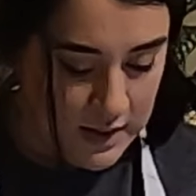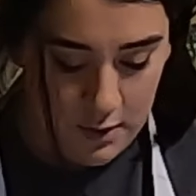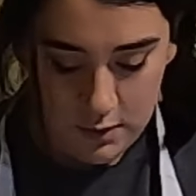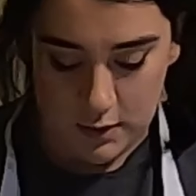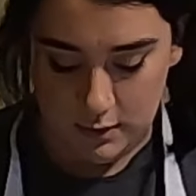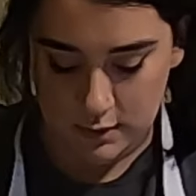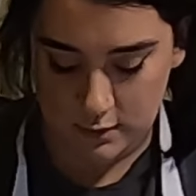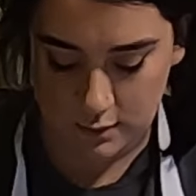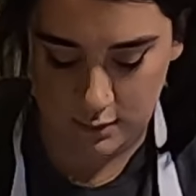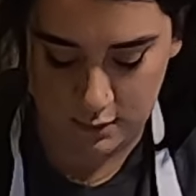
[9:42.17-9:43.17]
towel,
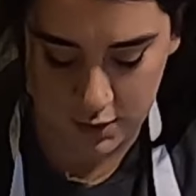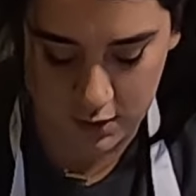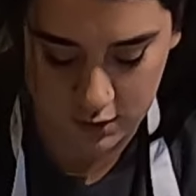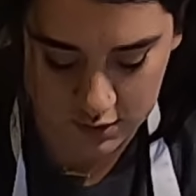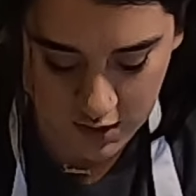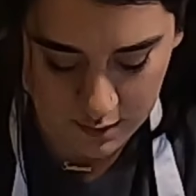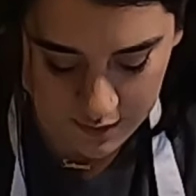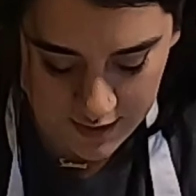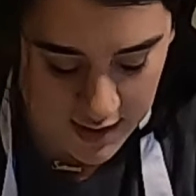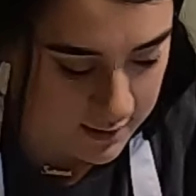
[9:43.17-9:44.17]
put it on top
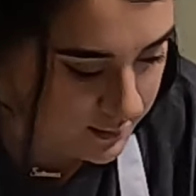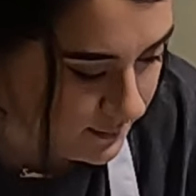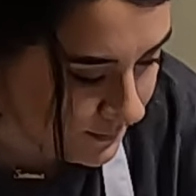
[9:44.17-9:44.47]
of that.